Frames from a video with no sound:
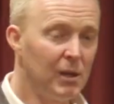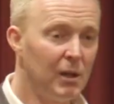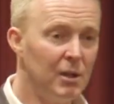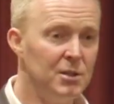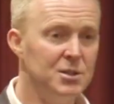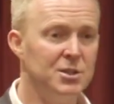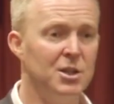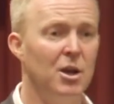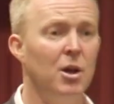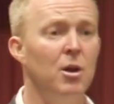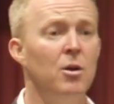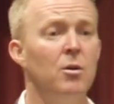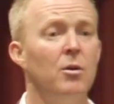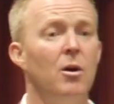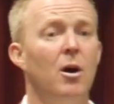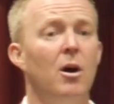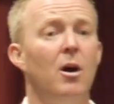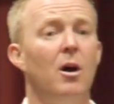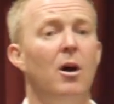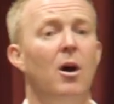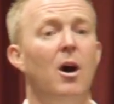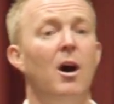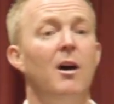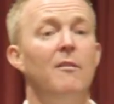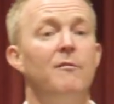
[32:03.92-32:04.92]
so
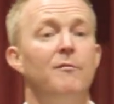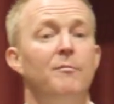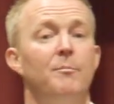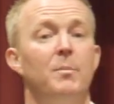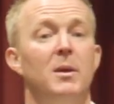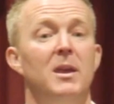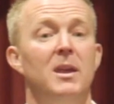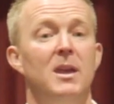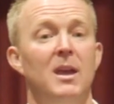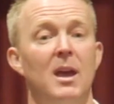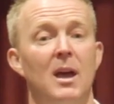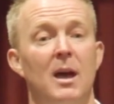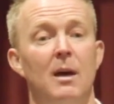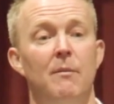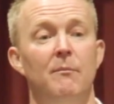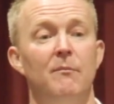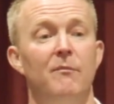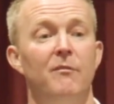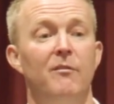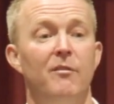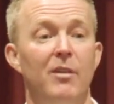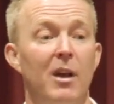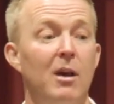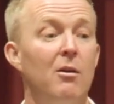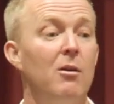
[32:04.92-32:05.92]
I've become
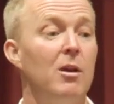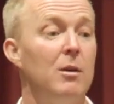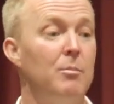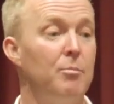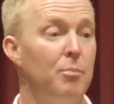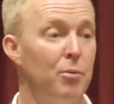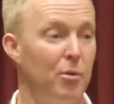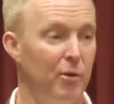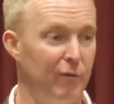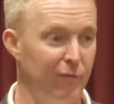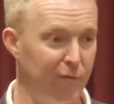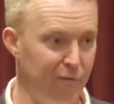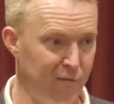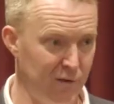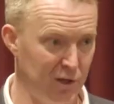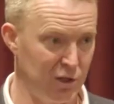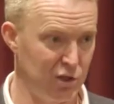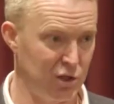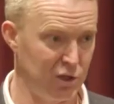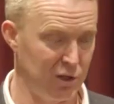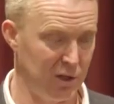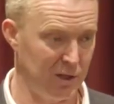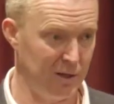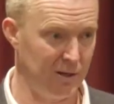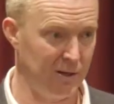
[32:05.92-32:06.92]
very
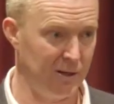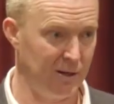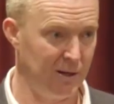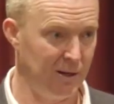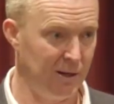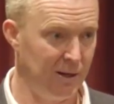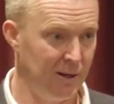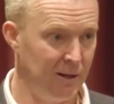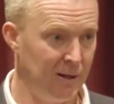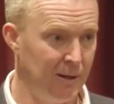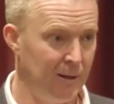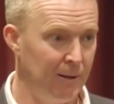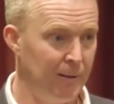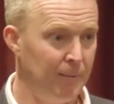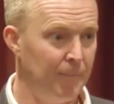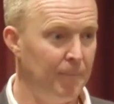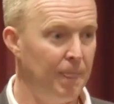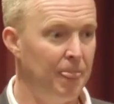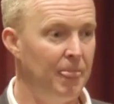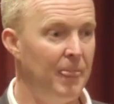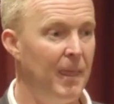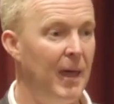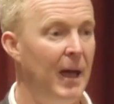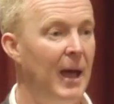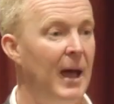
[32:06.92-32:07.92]
proficient
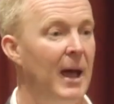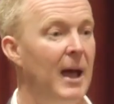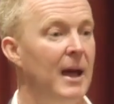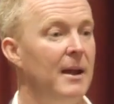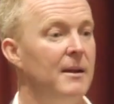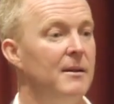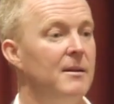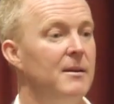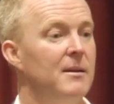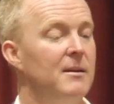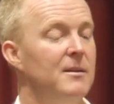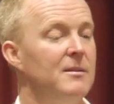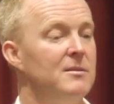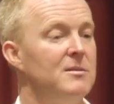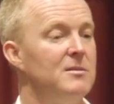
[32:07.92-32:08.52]
at